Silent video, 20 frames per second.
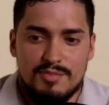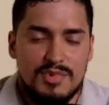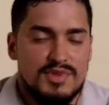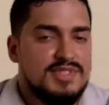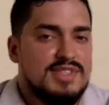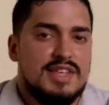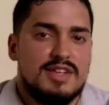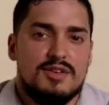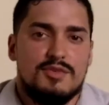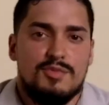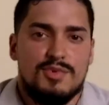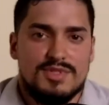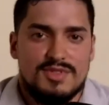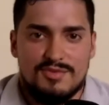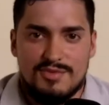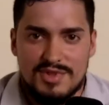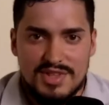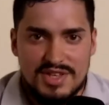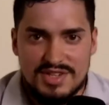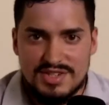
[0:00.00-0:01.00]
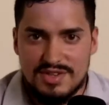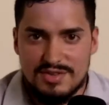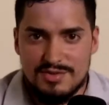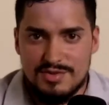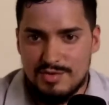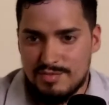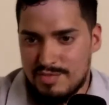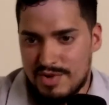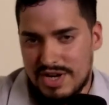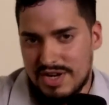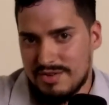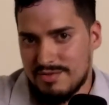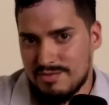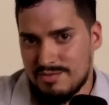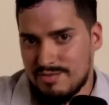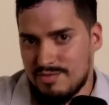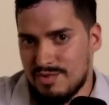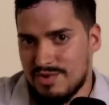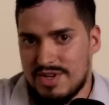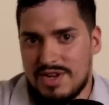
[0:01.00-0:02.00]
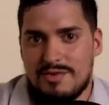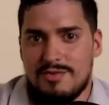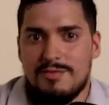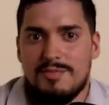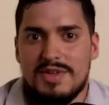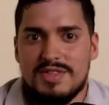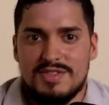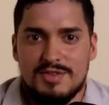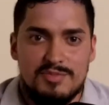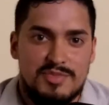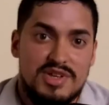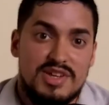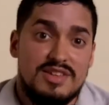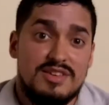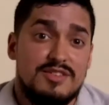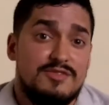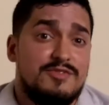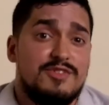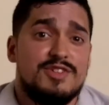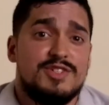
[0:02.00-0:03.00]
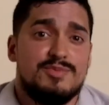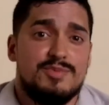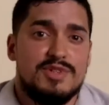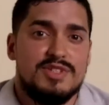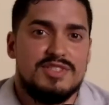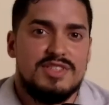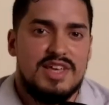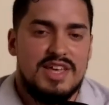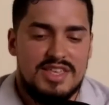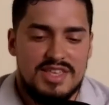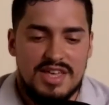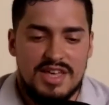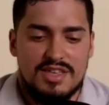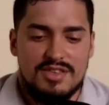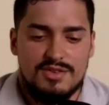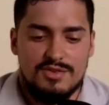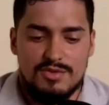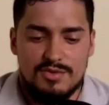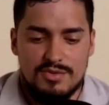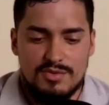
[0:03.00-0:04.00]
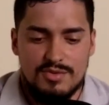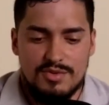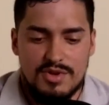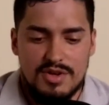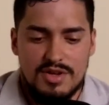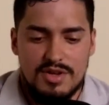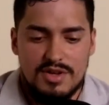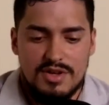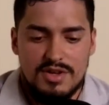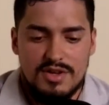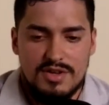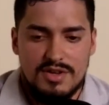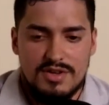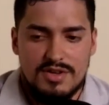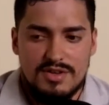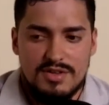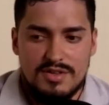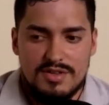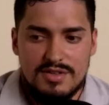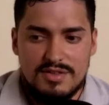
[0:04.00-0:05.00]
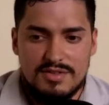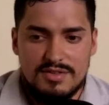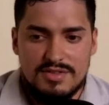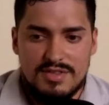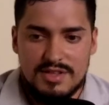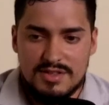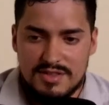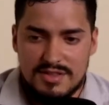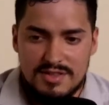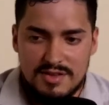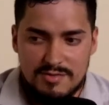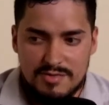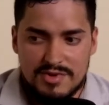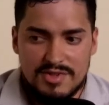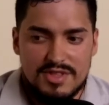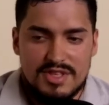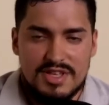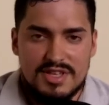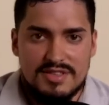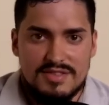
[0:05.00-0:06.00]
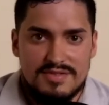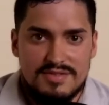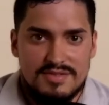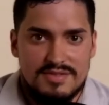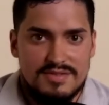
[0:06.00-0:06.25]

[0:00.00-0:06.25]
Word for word: most likely was a relationship you probably were never meant to be in the first place and yet you deliberately